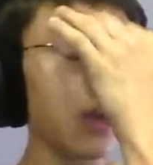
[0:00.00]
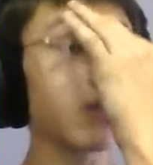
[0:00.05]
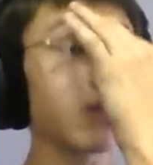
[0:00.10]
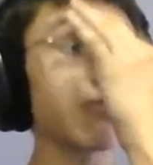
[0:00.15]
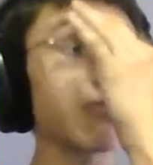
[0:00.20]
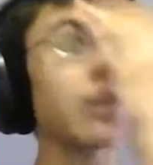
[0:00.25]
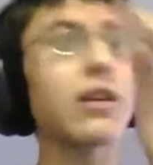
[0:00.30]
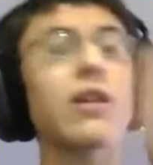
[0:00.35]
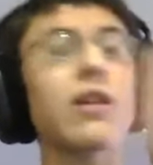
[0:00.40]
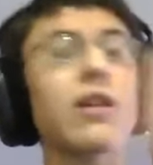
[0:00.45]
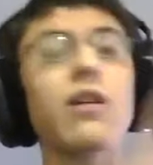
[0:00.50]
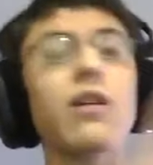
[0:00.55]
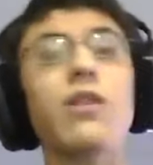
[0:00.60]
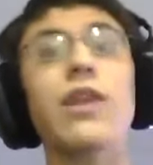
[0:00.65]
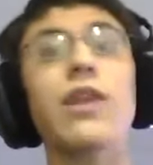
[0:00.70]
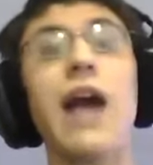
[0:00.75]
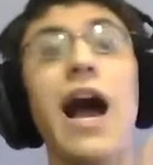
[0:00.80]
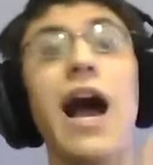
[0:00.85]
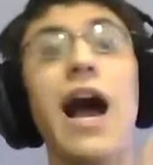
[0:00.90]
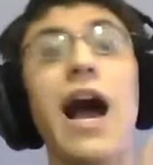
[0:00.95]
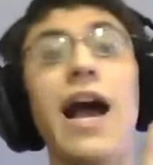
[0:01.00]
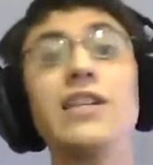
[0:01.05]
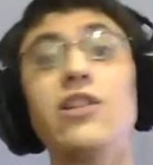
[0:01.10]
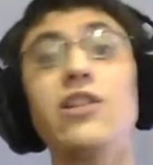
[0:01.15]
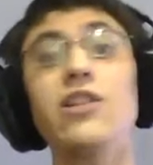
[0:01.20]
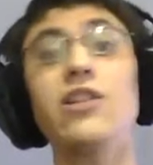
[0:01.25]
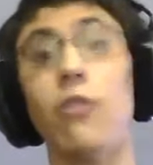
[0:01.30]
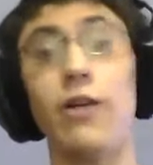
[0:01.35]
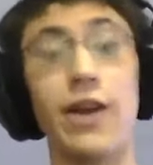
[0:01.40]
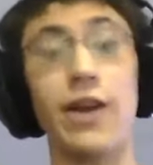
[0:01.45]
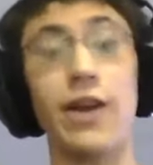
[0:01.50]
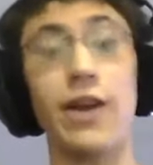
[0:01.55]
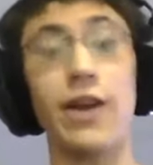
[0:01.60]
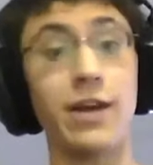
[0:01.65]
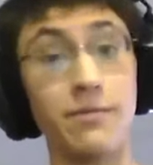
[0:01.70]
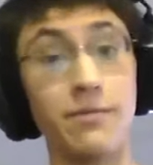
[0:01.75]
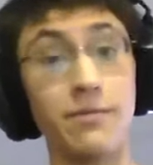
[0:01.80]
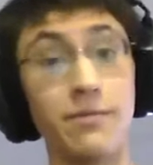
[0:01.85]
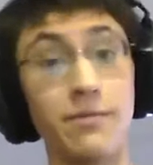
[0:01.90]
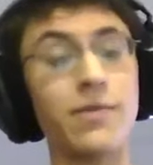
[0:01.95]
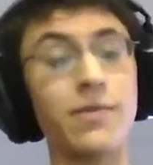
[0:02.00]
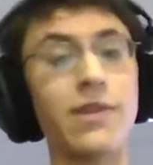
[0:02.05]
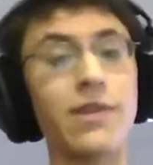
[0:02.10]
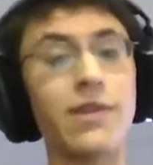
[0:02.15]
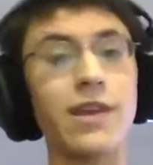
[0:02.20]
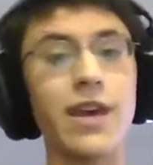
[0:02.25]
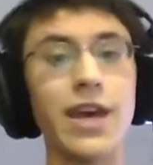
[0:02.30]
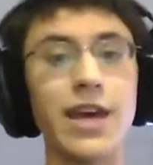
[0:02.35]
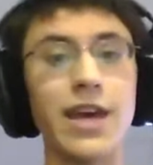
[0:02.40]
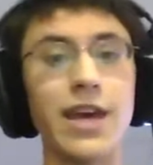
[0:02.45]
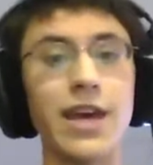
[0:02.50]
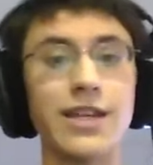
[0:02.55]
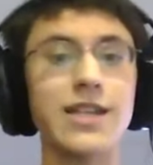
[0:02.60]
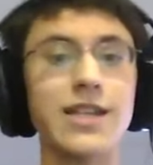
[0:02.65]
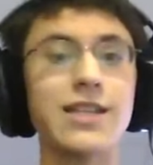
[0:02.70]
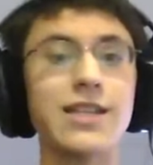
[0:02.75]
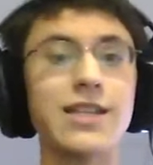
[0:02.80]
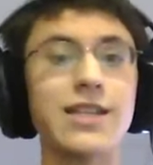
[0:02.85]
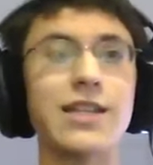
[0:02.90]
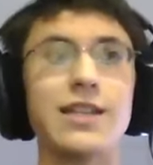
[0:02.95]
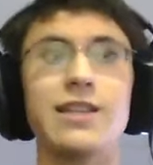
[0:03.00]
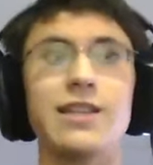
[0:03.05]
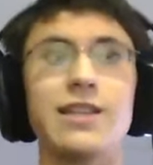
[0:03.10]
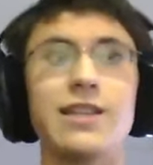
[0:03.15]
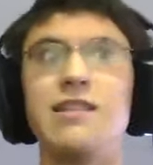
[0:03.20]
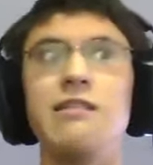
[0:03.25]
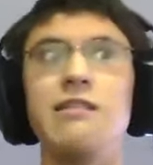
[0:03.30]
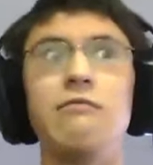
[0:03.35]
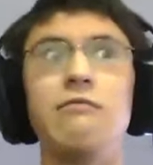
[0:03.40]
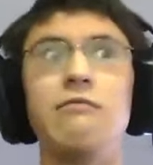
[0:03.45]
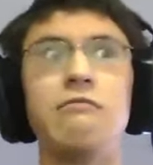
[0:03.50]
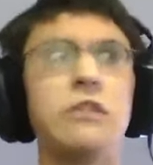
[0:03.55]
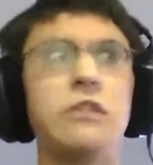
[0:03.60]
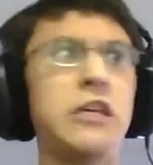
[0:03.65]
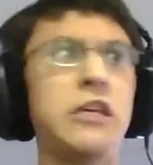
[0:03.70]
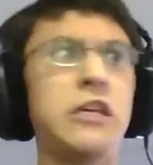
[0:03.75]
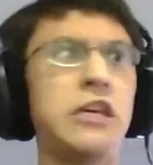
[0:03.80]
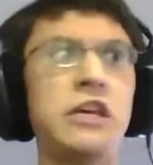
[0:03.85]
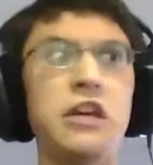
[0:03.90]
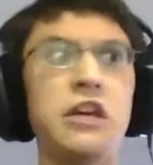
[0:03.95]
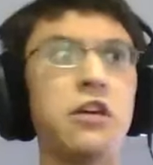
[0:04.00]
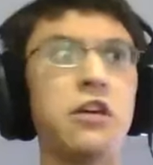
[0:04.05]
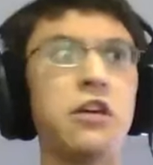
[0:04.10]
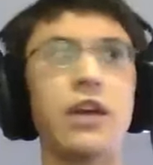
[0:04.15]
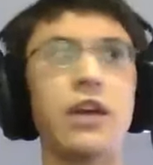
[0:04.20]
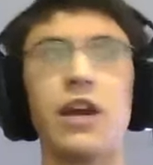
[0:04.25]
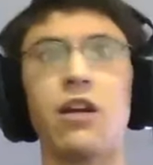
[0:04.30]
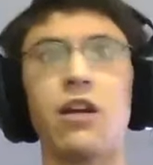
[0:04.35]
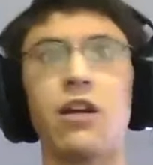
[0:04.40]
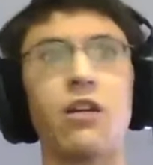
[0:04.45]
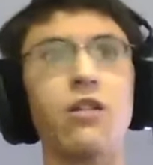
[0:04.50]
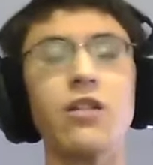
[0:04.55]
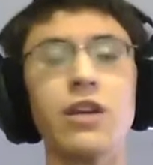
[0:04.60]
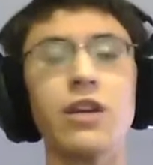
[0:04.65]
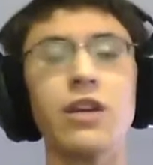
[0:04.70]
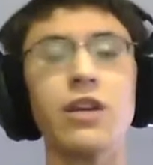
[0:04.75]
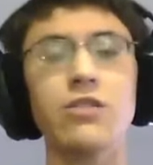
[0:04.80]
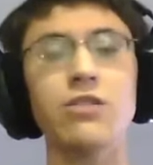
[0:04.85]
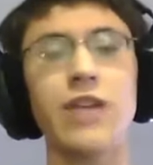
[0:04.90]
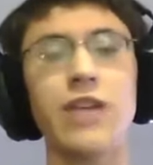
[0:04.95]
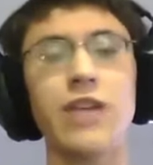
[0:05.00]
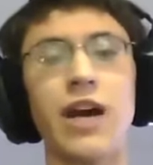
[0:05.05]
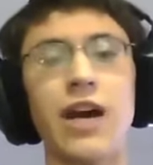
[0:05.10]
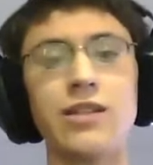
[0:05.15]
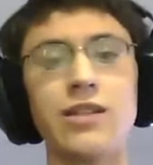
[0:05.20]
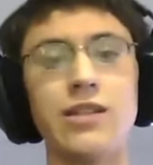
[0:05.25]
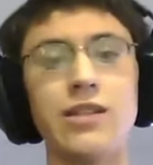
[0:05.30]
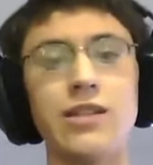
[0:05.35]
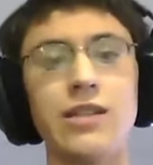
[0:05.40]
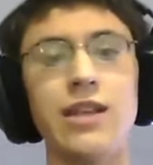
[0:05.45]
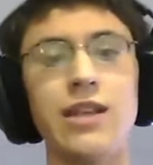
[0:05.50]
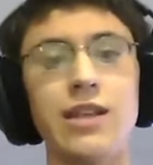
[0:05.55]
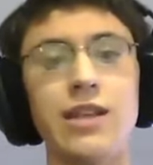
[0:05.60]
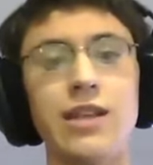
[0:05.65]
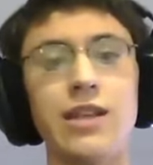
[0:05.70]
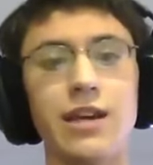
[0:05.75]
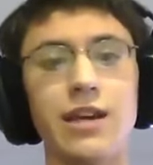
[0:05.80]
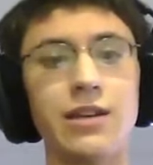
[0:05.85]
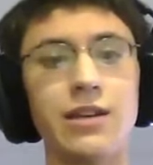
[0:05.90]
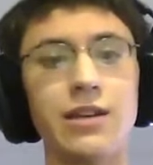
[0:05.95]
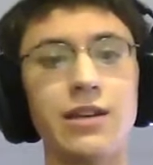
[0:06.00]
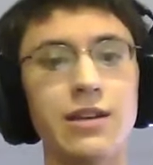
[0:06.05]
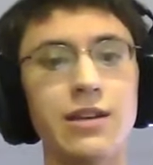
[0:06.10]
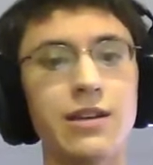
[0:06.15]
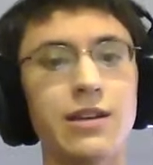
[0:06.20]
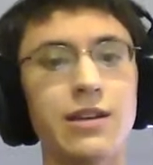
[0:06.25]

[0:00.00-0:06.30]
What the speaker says: there's something that the iToy existed early 2000s. I think.